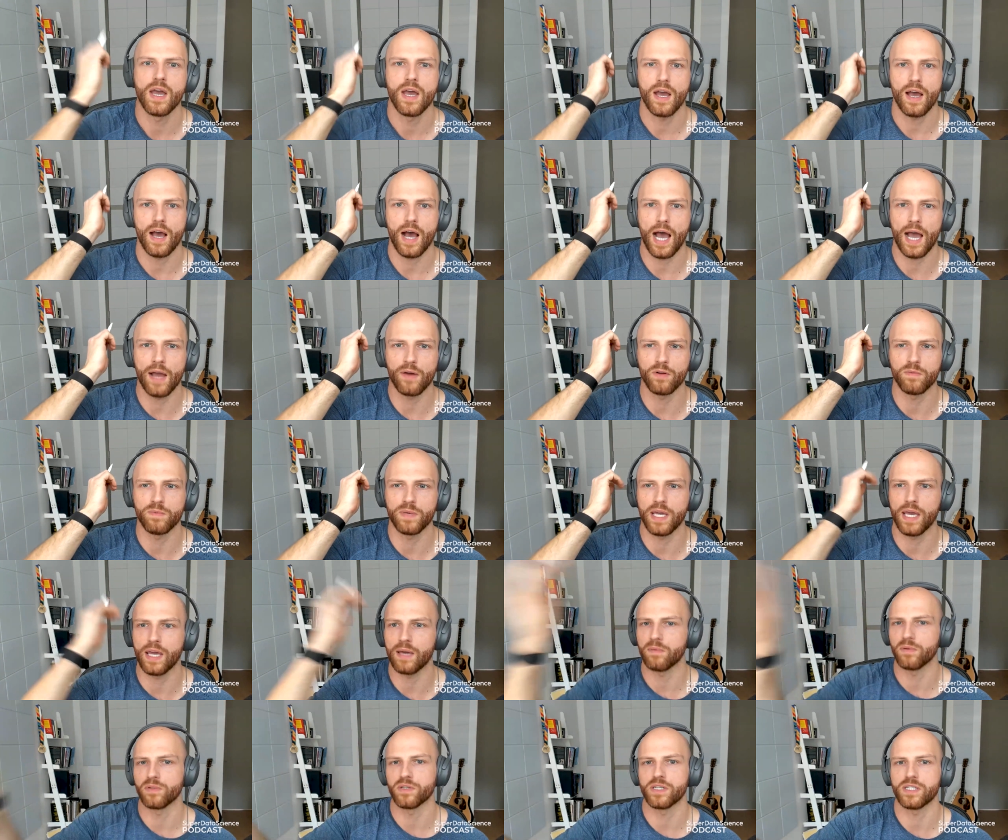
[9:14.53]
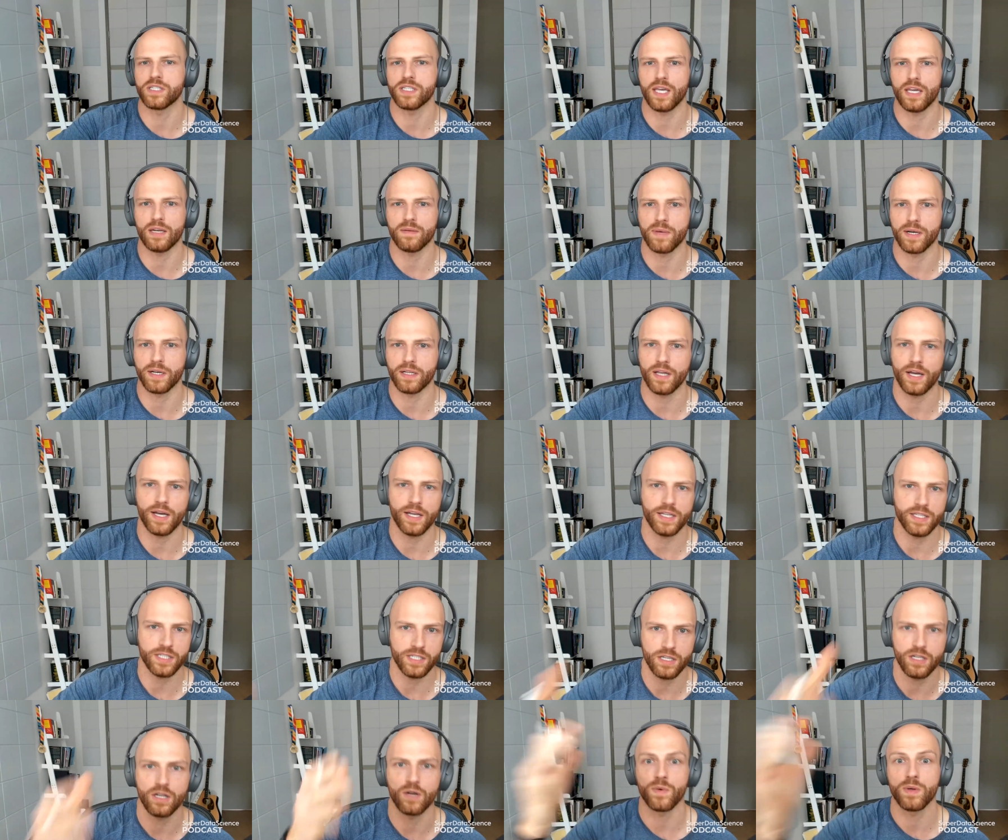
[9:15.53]
I would be able to say to my clients,
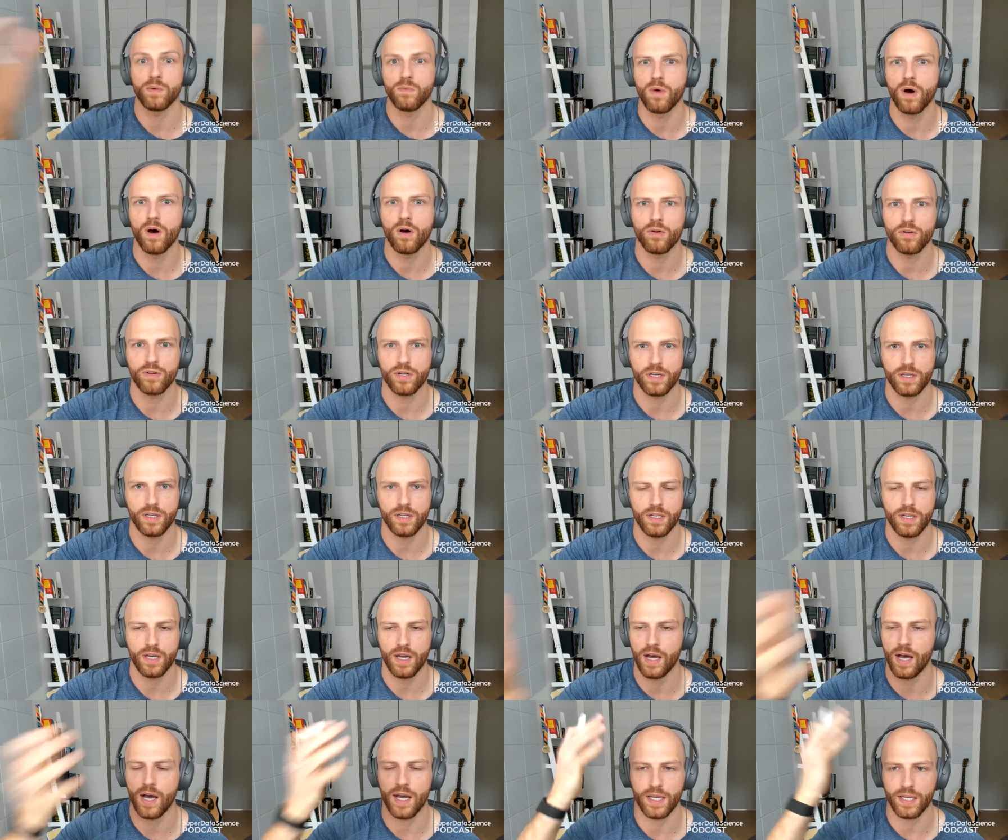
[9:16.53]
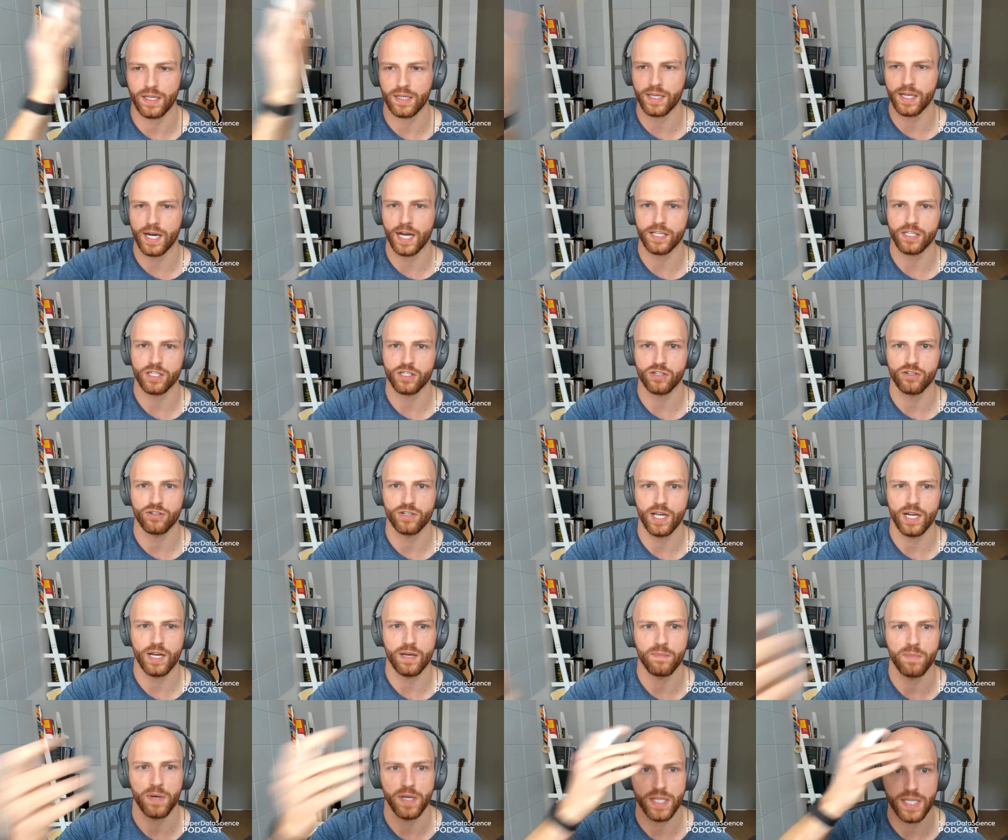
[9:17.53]
you know, we won't uh, get access to your
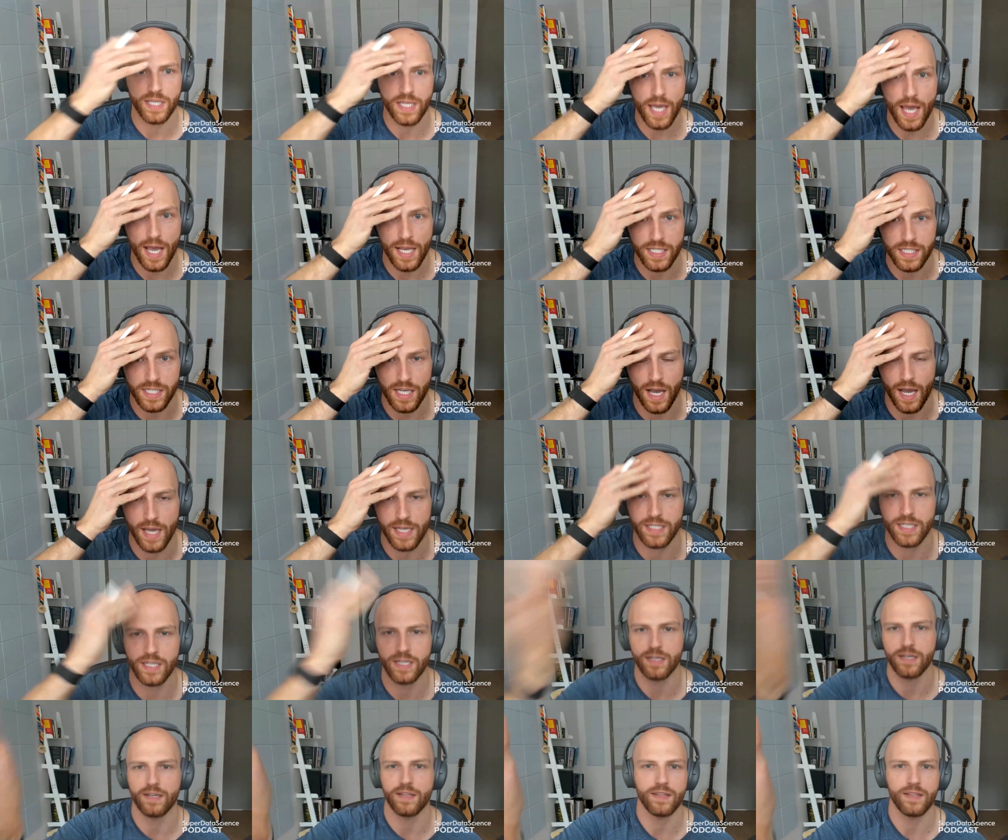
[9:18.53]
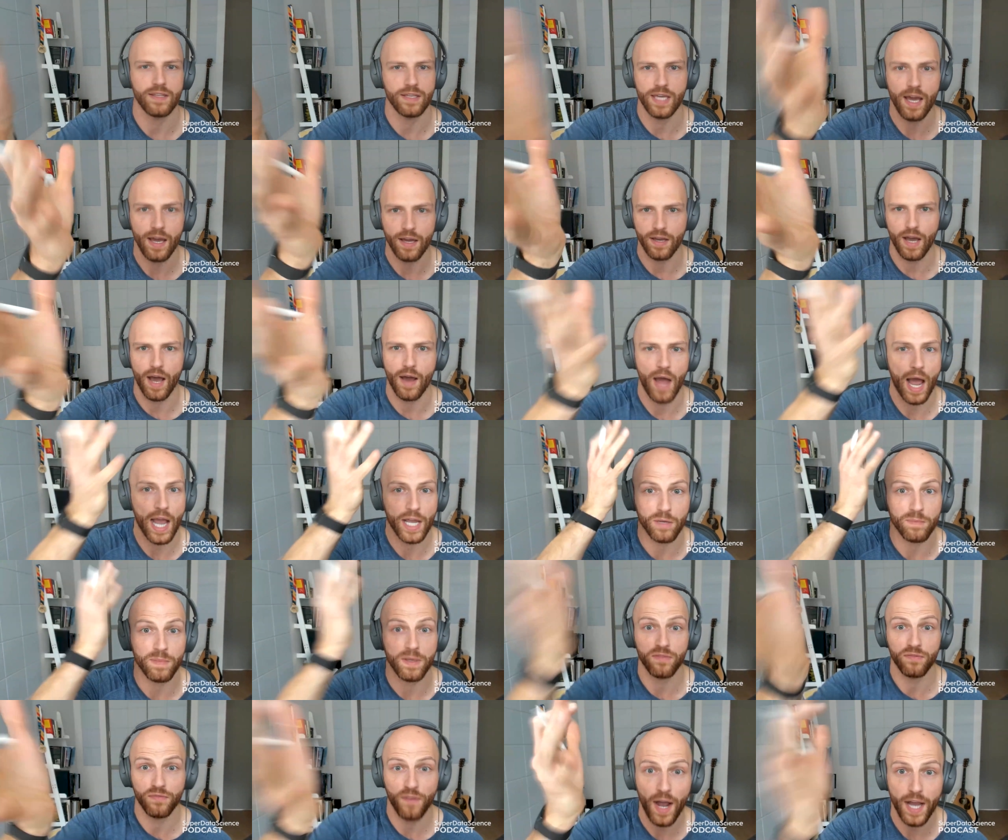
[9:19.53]
data. But yes, I didn't, yeah, I, I could
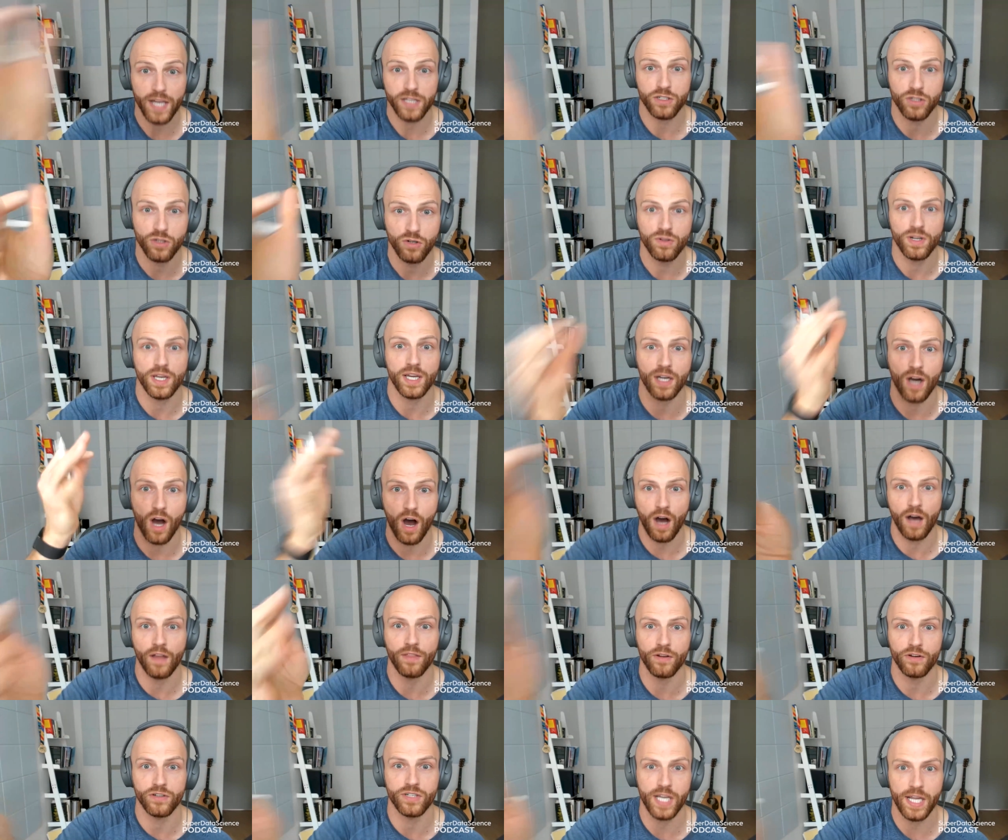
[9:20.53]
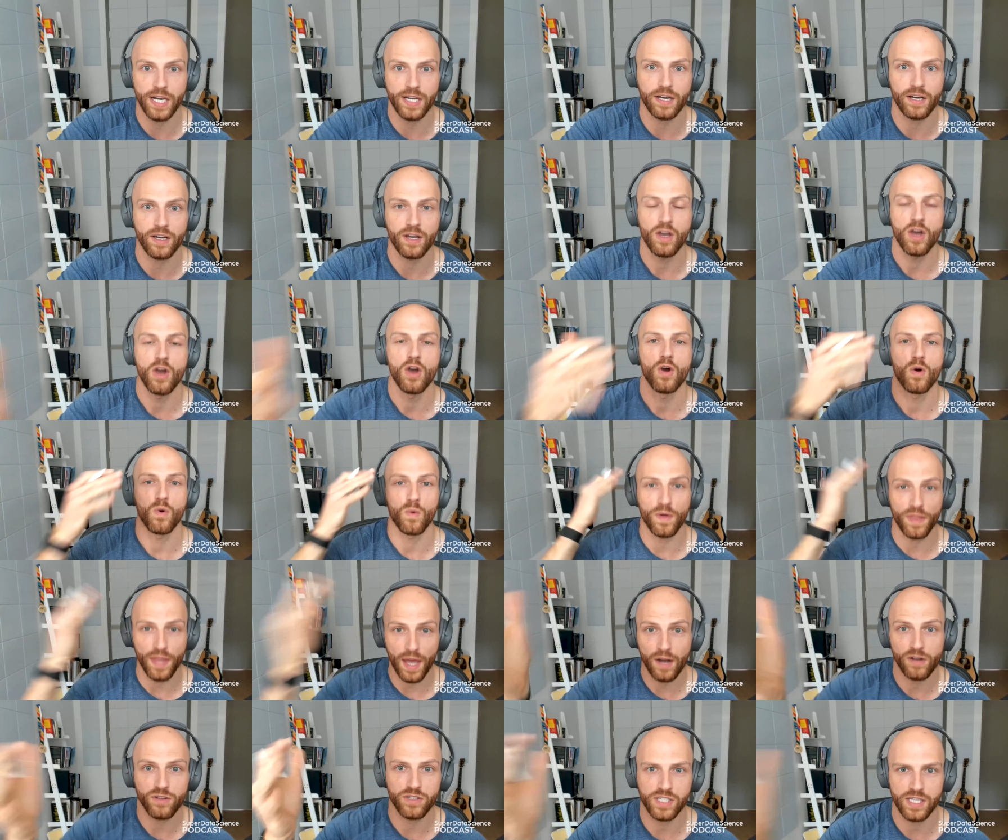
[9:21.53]
be fine tuning on their data
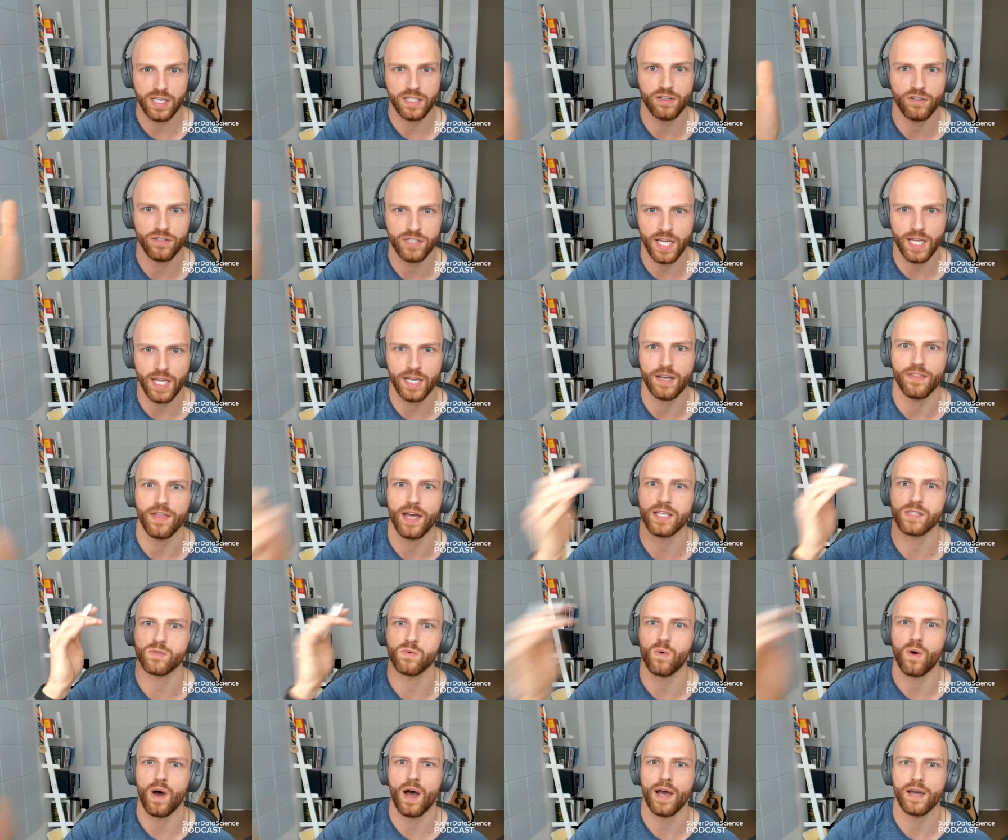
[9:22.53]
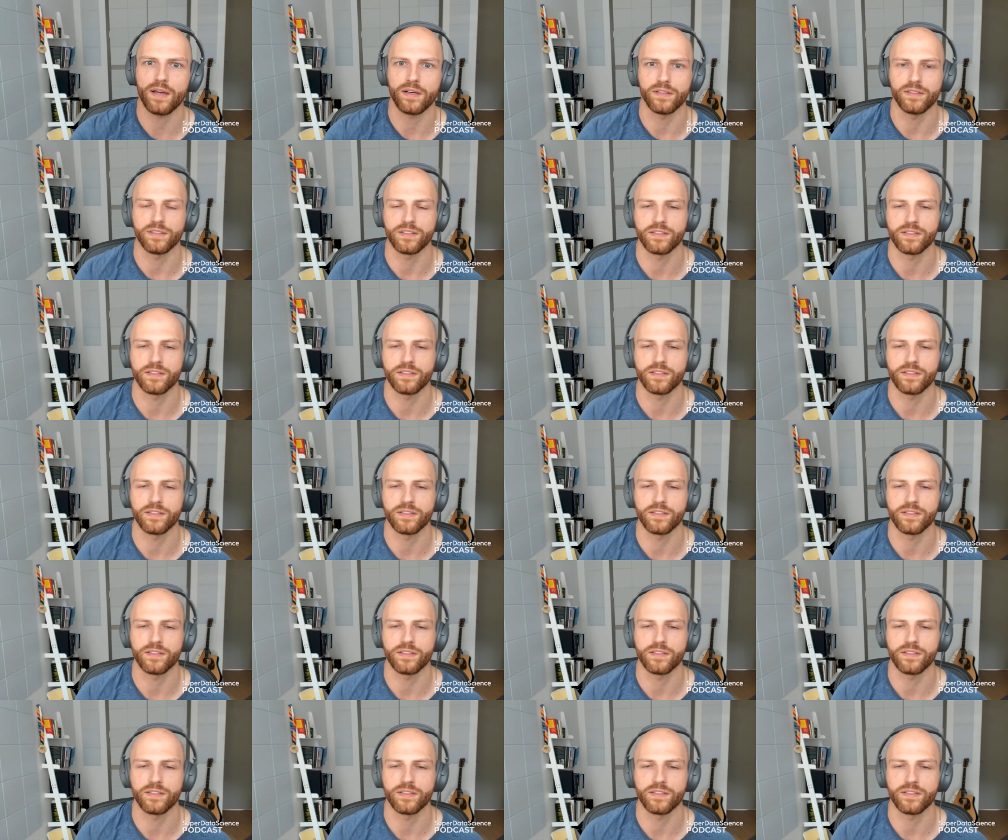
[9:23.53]
without seeing their data. That's wild.